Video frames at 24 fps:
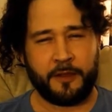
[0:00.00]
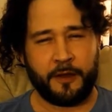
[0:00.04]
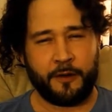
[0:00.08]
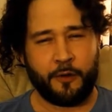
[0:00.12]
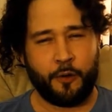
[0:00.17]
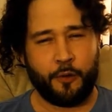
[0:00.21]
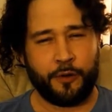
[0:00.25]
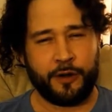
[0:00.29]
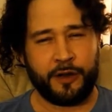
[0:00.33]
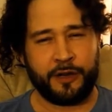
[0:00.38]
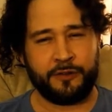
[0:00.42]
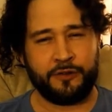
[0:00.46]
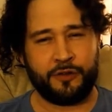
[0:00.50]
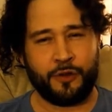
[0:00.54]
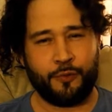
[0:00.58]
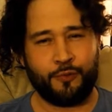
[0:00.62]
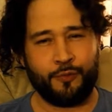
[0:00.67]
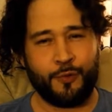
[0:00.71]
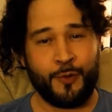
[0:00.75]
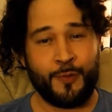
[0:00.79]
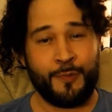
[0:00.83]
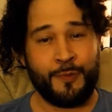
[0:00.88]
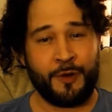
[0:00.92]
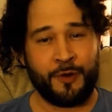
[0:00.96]
according to
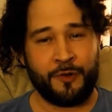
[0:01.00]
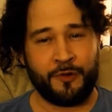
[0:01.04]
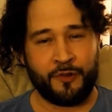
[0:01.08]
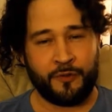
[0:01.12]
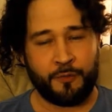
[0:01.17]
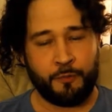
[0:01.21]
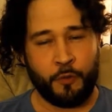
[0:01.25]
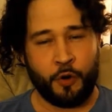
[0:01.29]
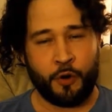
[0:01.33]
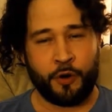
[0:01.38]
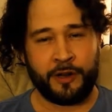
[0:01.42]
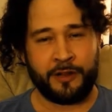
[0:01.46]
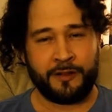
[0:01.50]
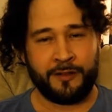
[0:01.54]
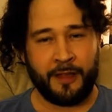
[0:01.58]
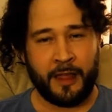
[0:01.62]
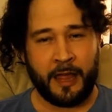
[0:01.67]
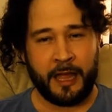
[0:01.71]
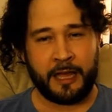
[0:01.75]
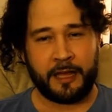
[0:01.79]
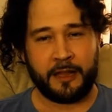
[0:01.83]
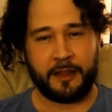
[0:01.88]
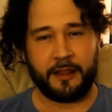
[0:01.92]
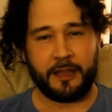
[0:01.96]
rumors, more than
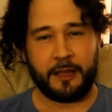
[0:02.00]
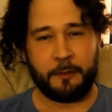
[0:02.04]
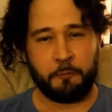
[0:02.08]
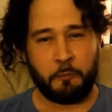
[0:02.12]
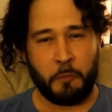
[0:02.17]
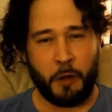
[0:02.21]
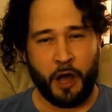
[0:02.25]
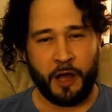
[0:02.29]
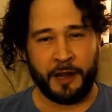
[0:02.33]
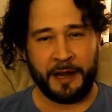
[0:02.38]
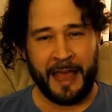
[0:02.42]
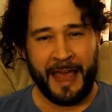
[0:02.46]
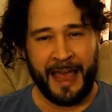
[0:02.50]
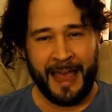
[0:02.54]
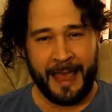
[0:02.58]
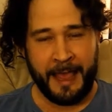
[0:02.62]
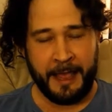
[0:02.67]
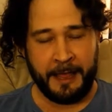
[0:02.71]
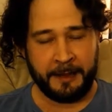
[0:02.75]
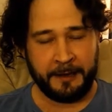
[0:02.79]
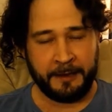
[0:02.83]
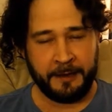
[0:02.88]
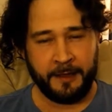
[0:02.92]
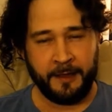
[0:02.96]
likely
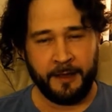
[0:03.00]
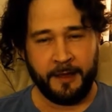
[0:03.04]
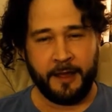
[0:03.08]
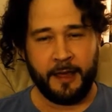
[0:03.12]
Monaghan.